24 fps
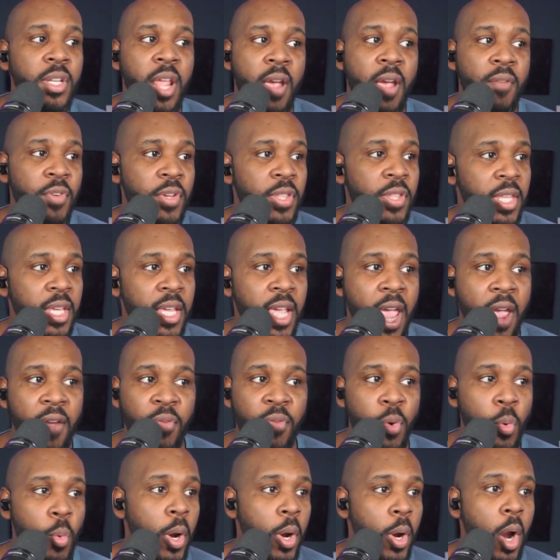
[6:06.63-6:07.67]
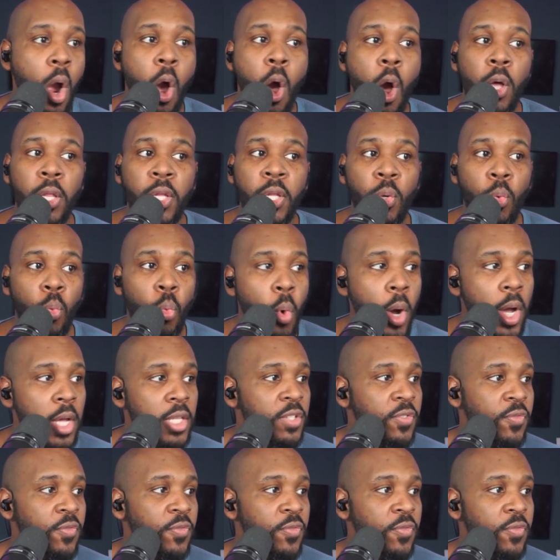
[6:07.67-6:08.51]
Everything Everywhere All at Once.